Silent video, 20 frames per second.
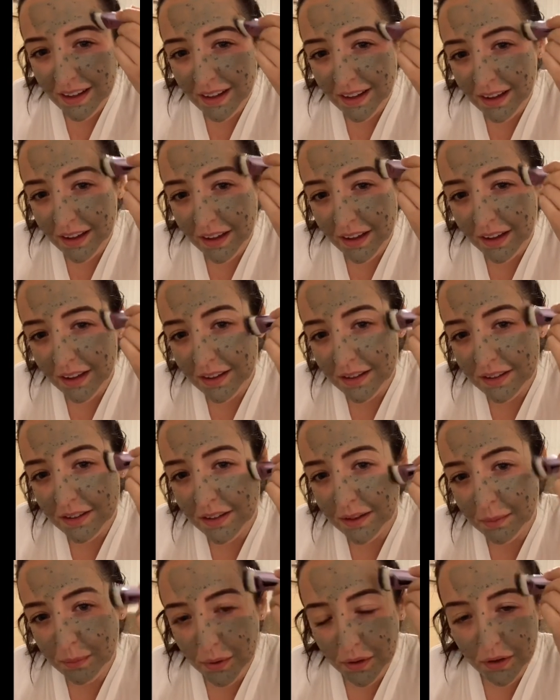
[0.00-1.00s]
you can
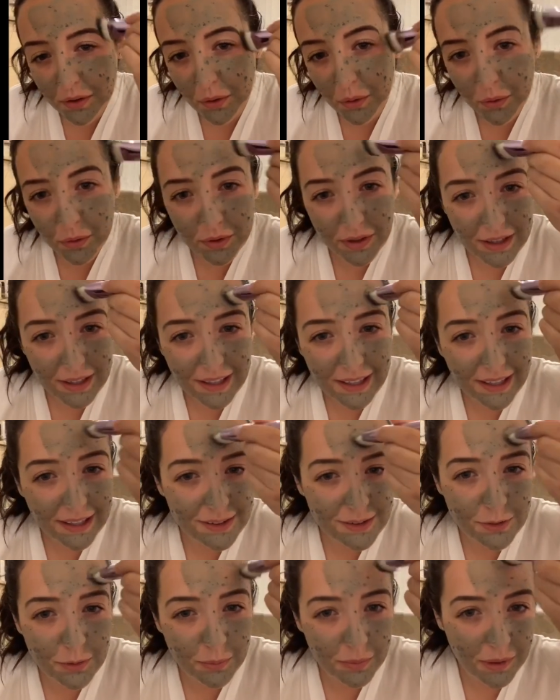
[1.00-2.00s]
just put it on a
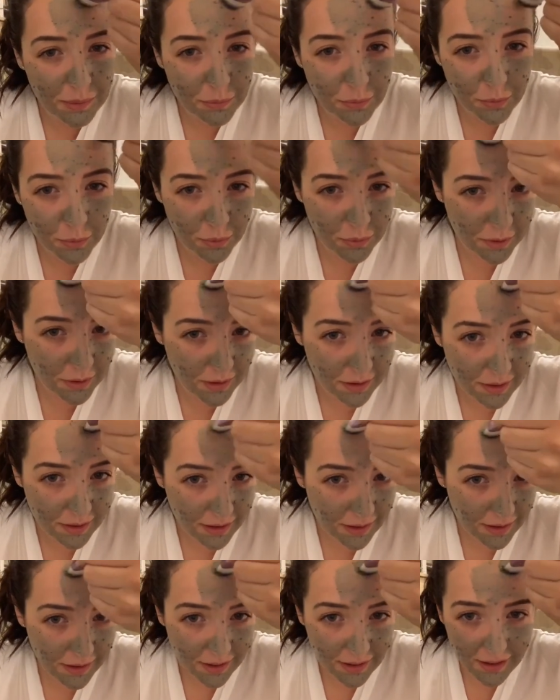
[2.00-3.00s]
little bit more
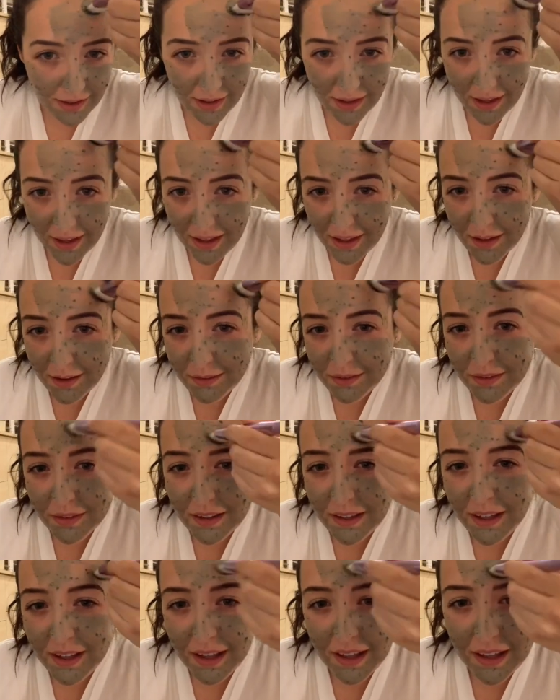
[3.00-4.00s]

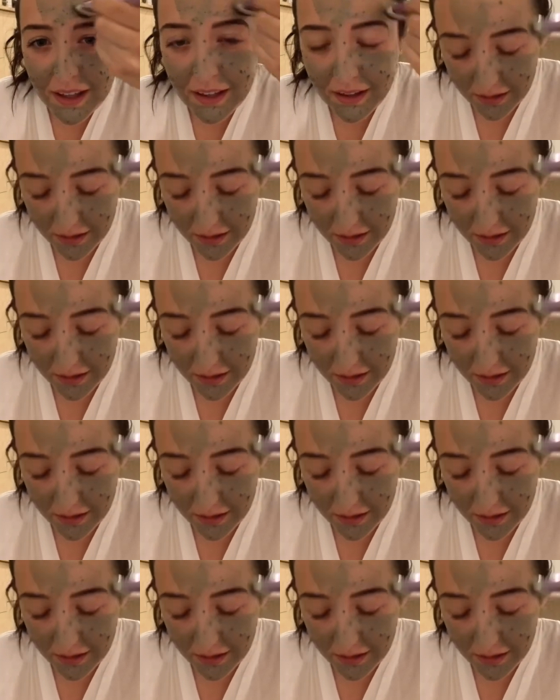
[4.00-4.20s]
evenly